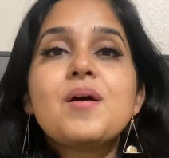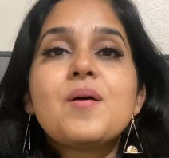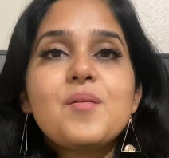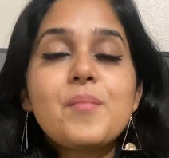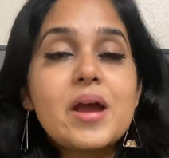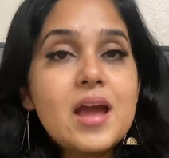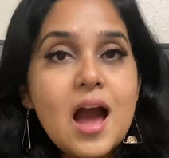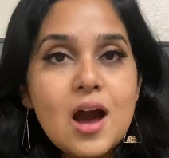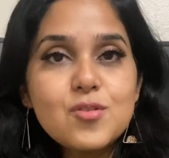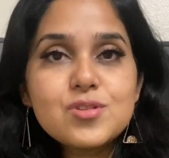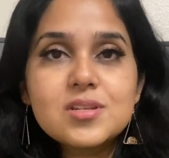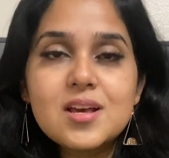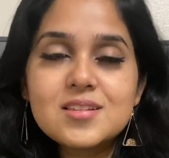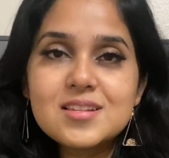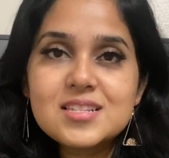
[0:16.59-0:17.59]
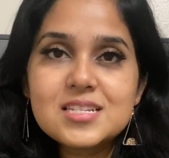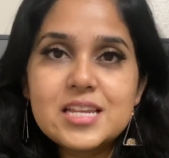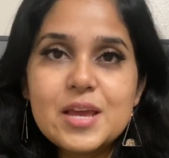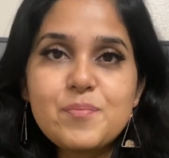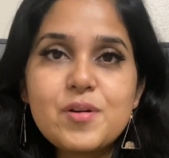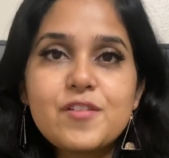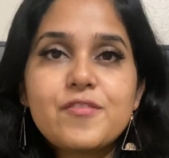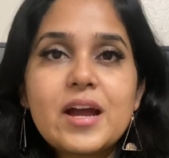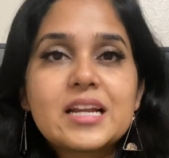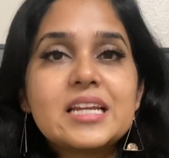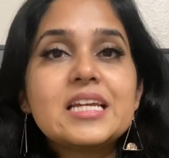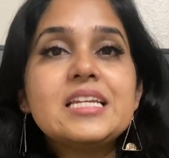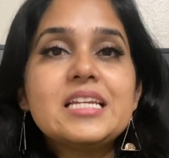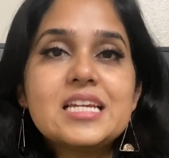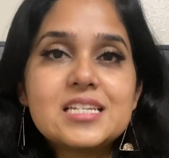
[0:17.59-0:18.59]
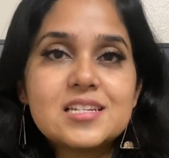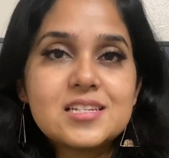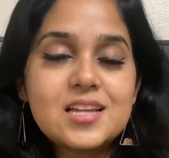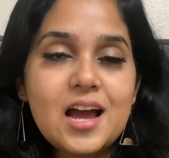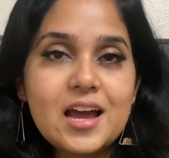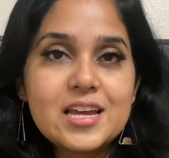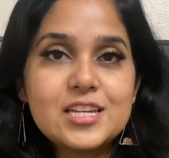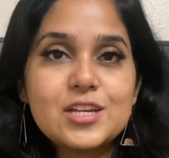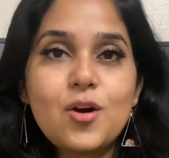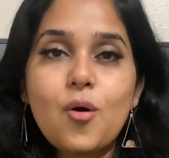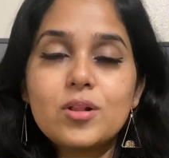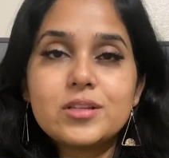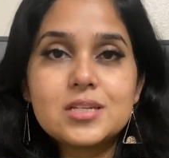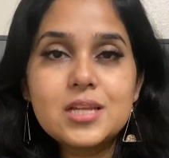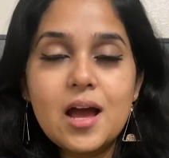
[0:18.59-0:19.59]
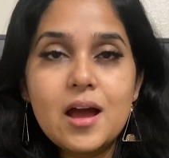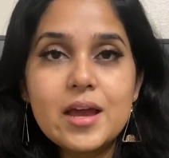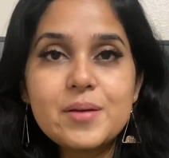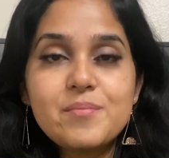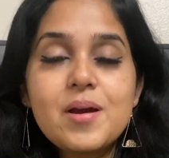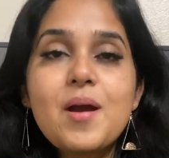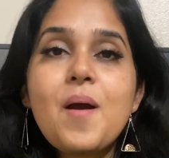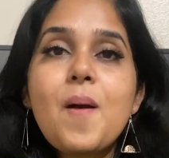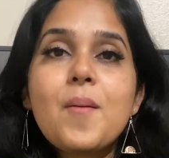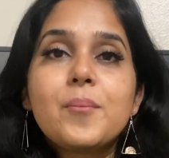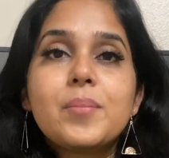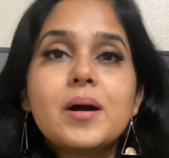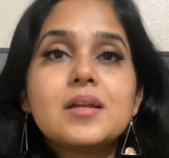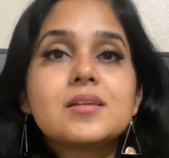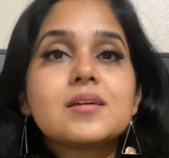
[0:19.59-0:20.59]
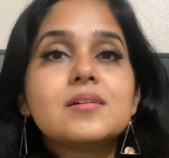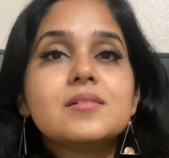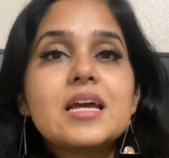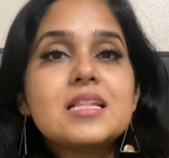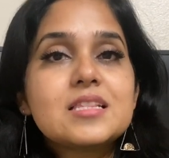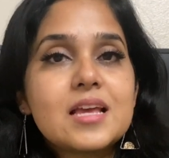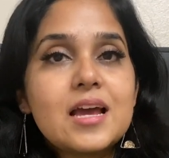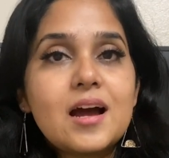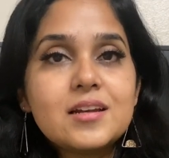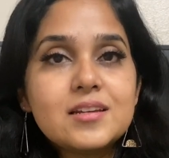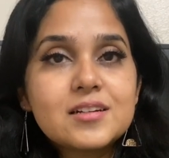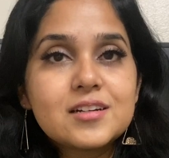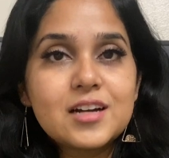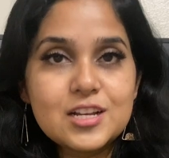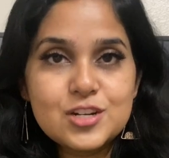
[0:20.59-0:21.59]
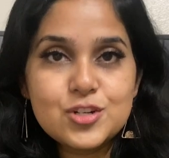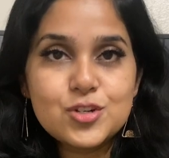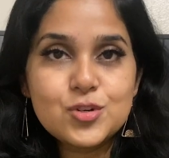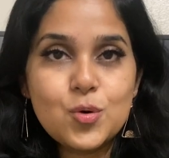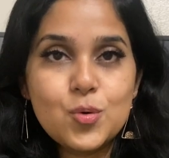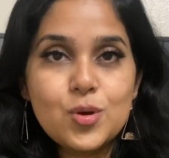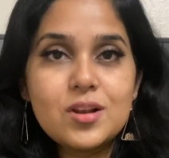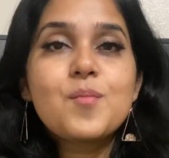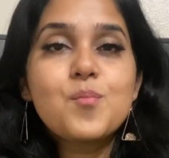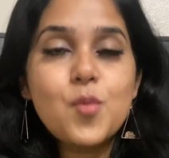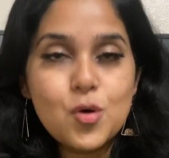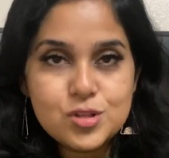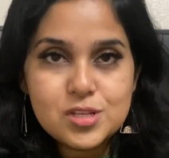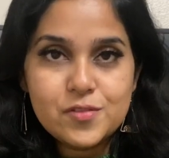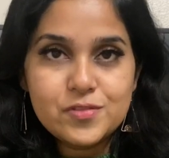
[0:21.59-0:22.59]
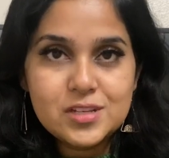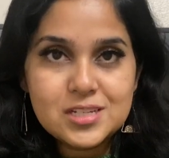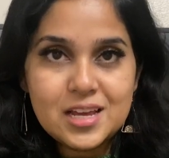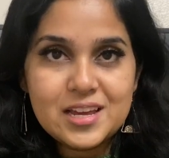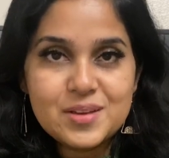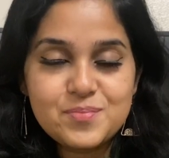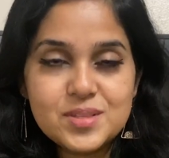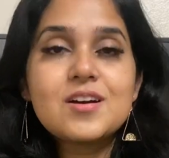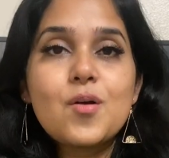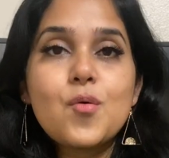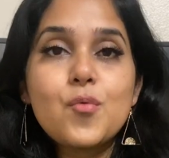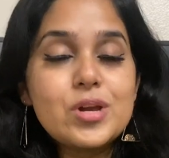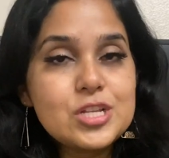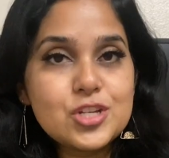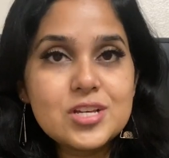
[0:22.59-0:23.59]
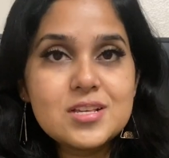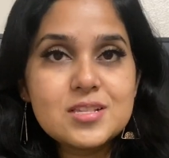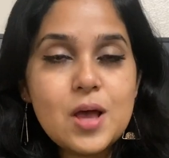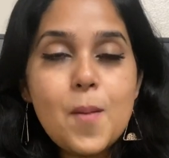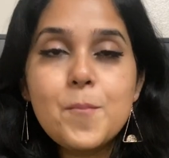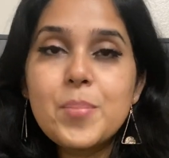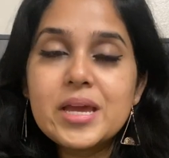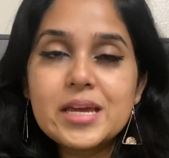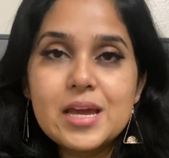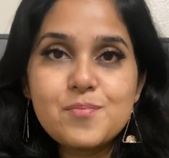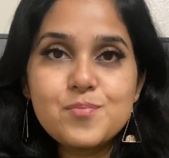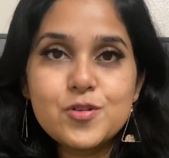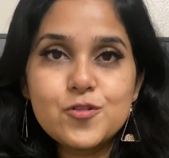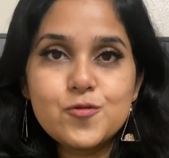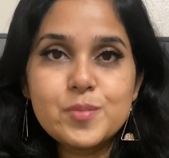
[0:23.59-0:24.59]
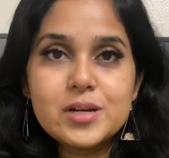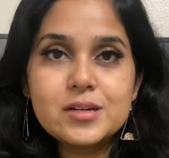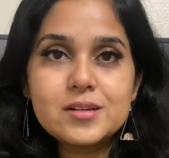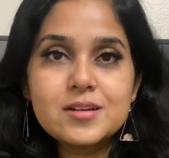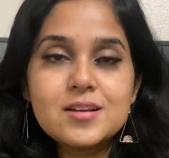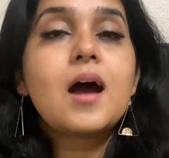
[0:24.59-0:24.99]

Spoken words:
My house doesn't stay perfectly neat and tidy all the time, but it's under control most of the times, which is a big improvement.